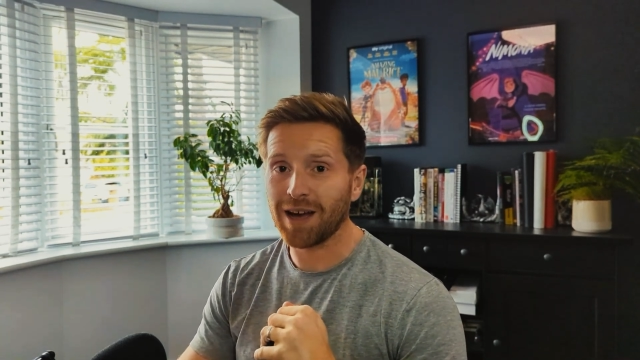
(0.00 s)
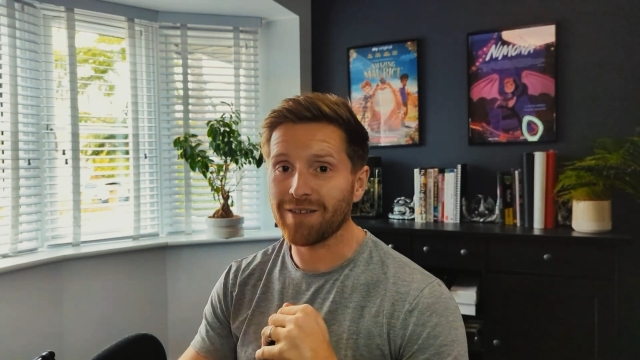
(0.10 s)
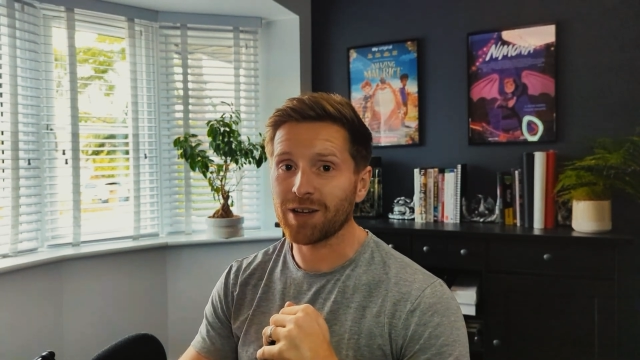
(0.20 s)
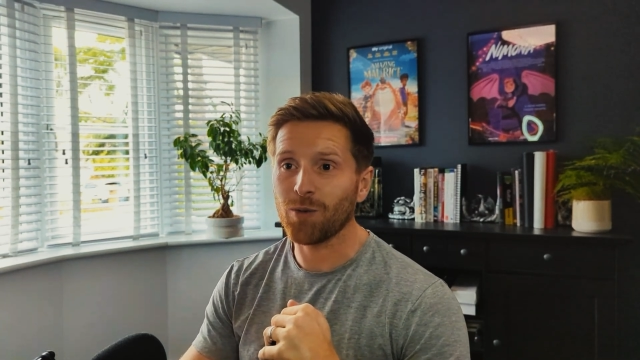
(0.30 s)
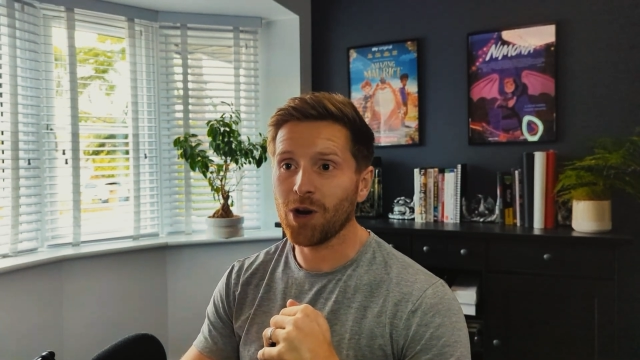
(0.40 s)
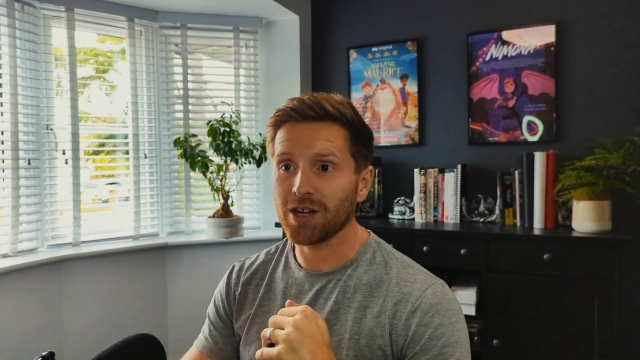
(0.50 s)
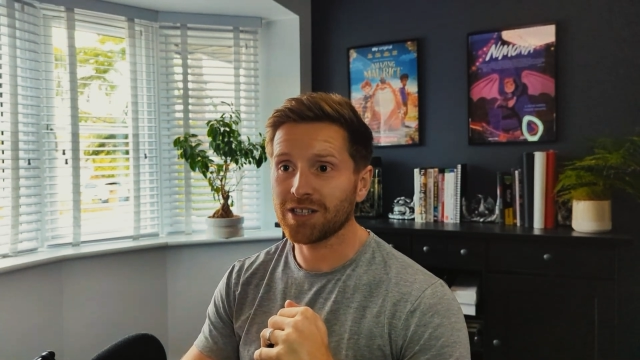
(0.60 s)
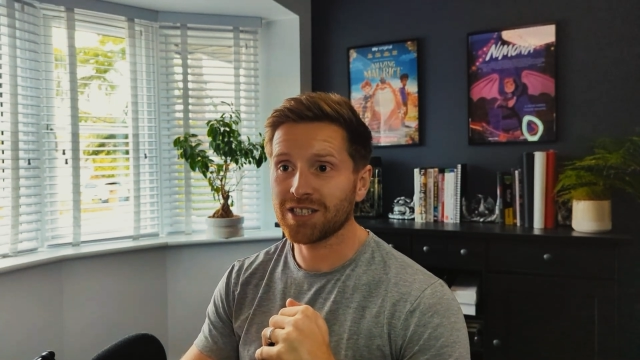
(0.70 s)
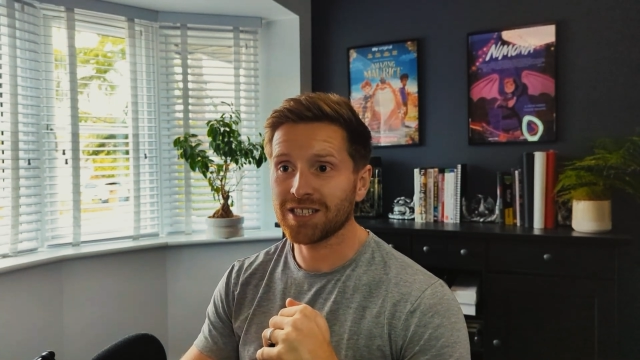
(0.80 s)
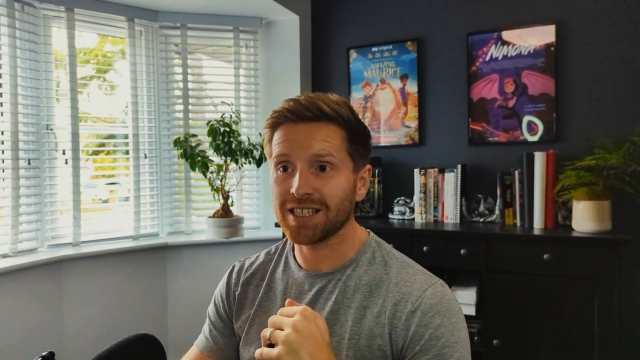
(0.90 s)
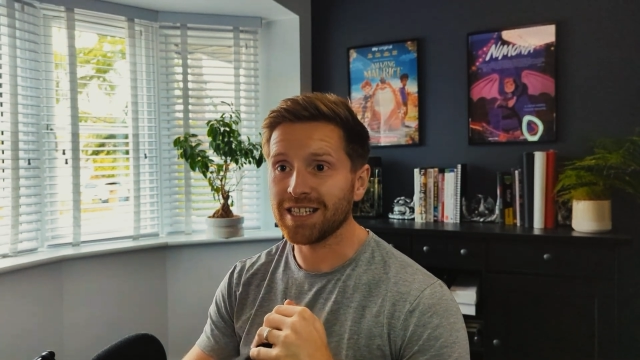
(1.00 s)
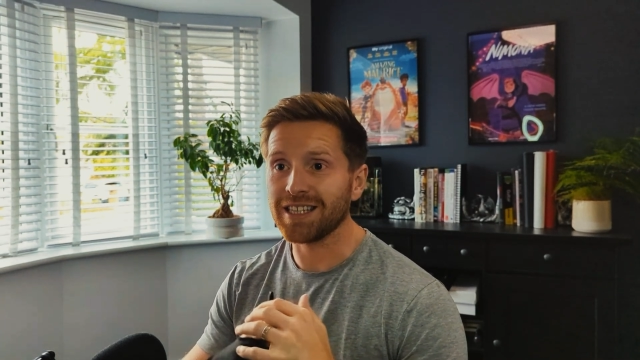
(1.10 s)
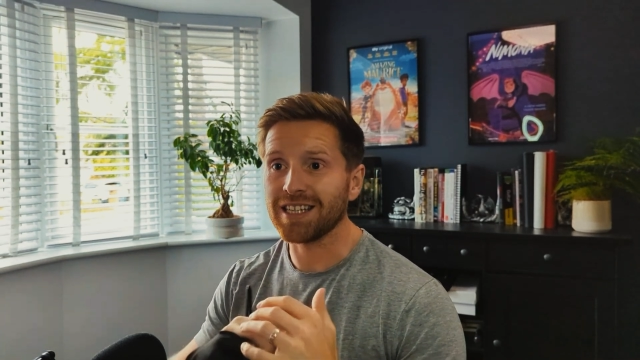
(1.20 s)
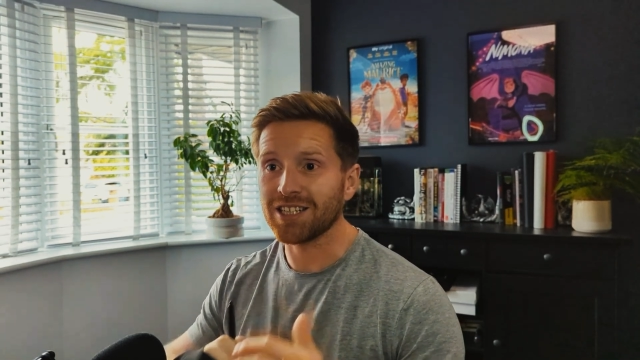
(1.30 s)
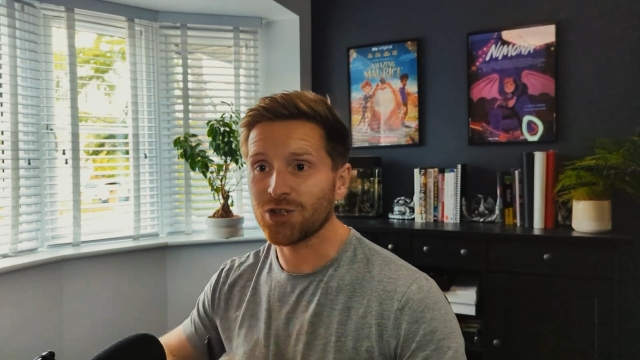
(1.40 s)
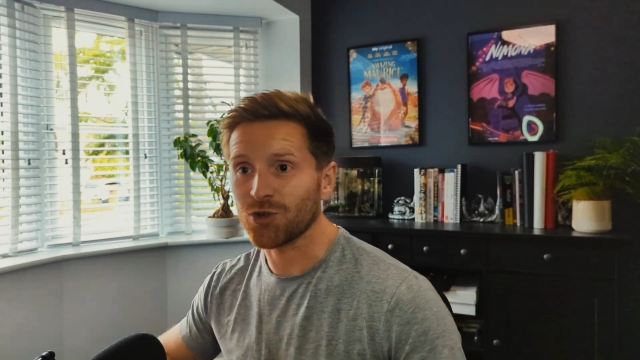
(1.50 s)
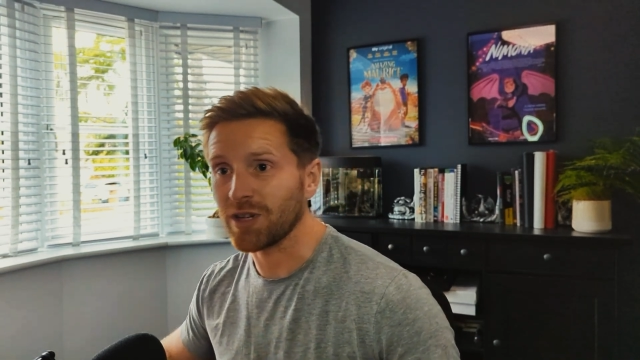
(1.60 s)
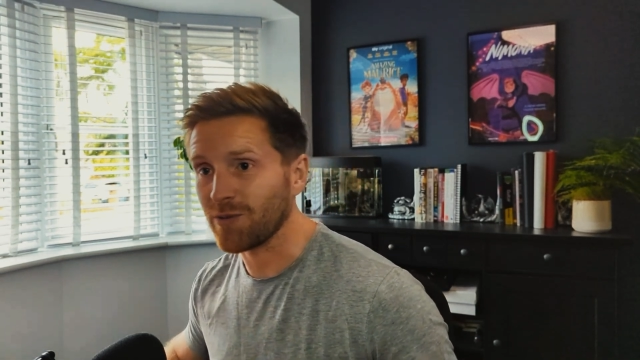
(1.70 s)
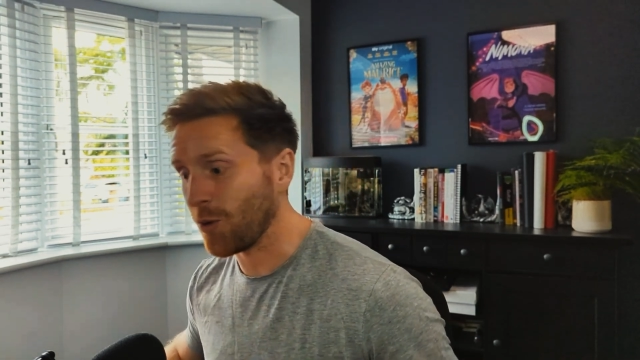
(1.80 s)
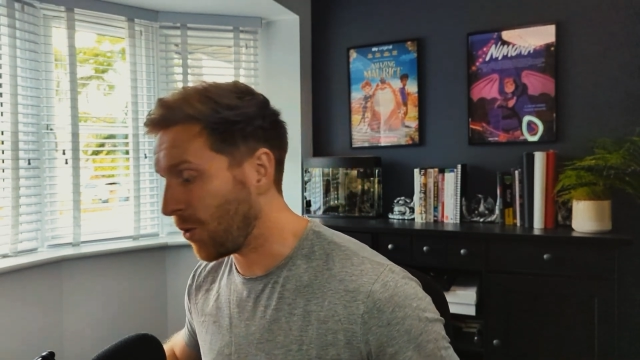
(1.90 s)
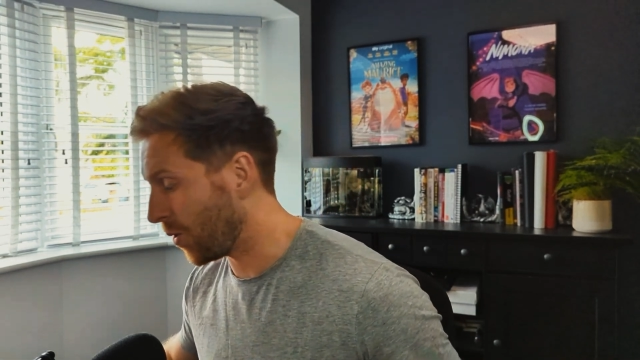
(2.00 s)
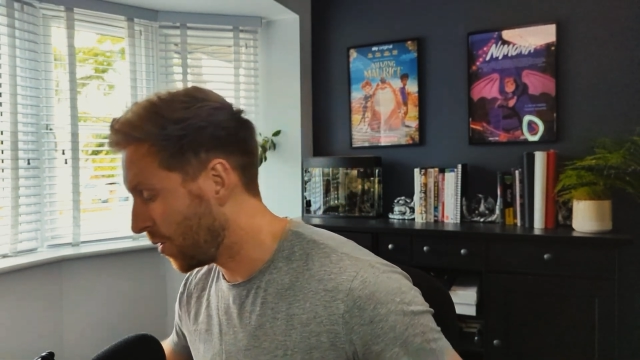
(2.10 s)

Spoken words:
having worked in the industry for